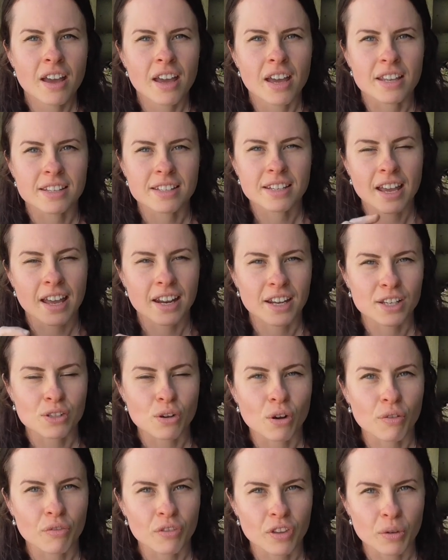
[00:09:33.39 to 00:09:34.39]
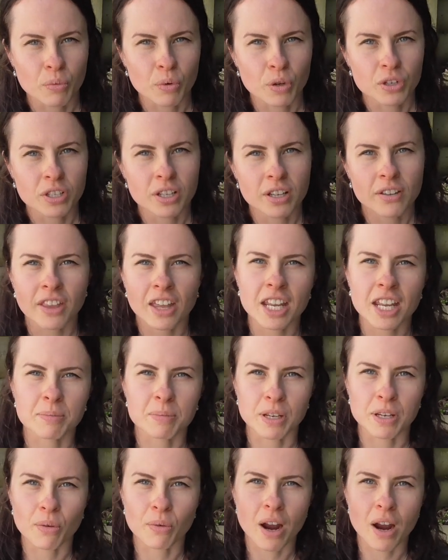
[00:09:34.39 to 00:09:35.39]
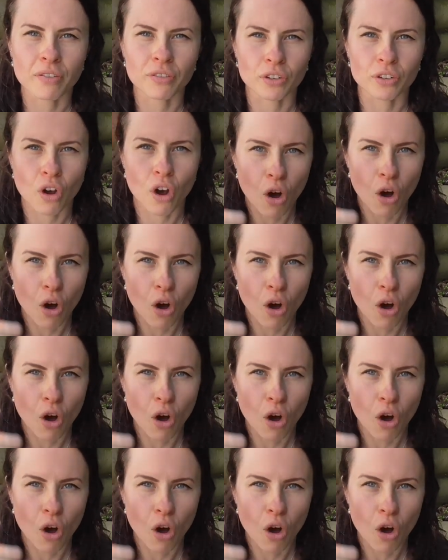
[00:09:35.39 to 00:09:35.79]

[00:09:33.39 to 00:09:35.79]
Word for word: It's cuttings off the wood that has been grafted